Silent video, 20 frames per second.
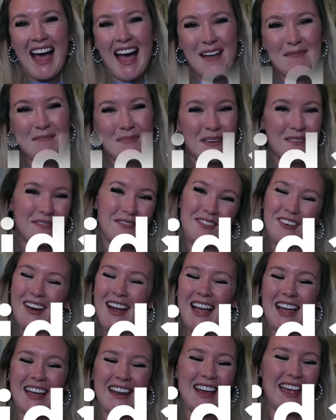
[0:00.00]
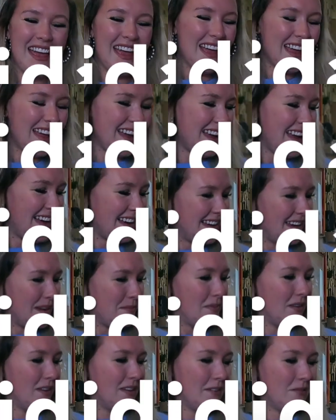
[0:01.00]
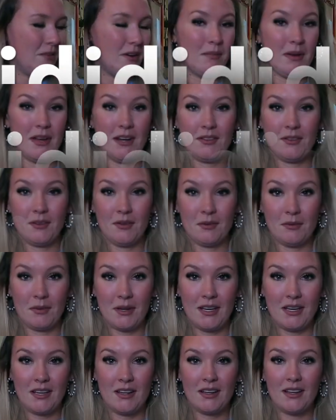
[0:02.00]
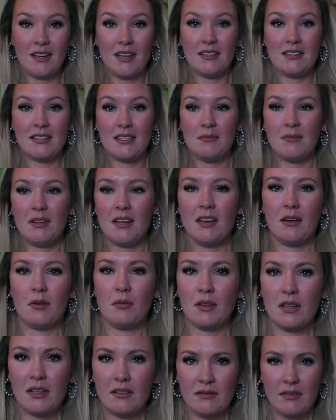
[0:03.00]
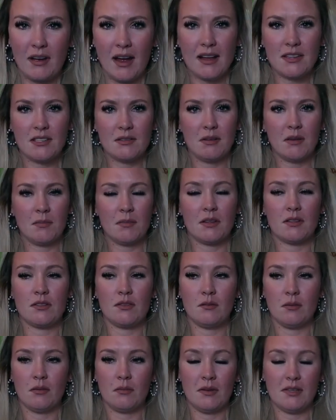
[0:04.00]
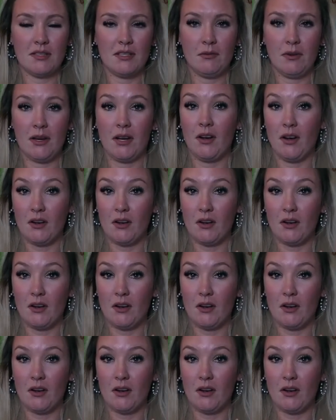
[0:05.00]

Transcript: Happy Friday! I can't believe we made it through the week. It seemed like a really fast week, but super busy week.